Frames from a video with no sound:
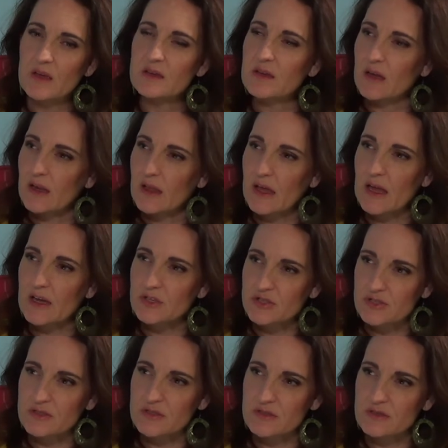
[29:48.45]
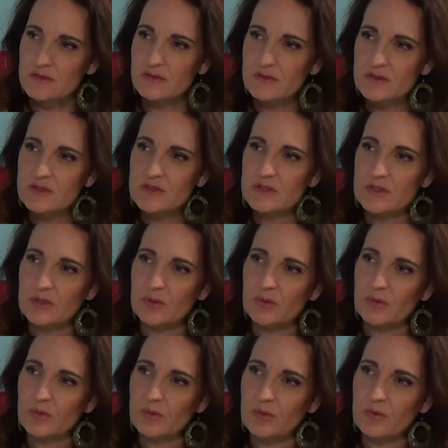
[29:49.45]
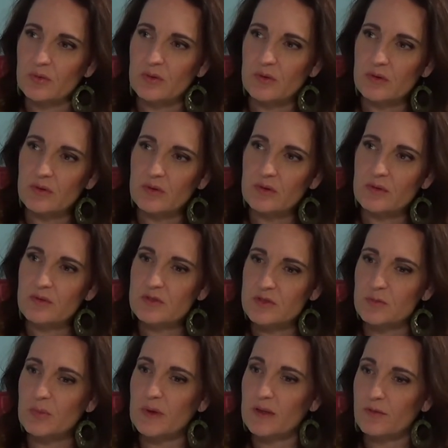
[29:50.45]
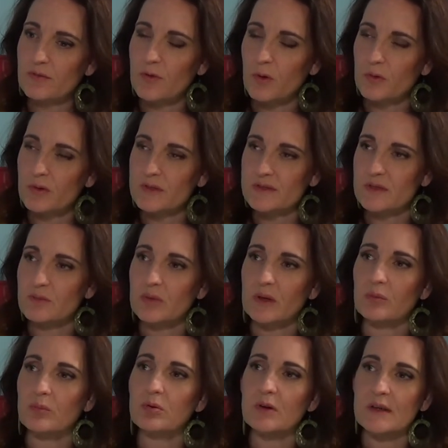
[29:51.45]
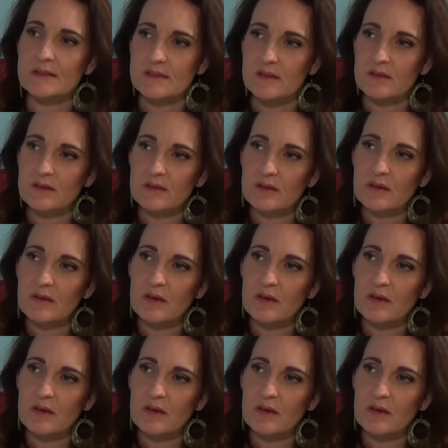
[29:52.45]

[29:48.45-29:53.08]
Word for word: dedication to to being focused and being present